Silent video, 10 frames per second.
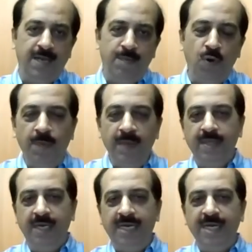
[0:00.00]
I'm hoping
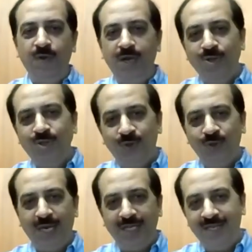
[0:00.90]
the leader will also
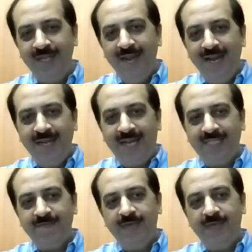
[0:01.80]
do that task.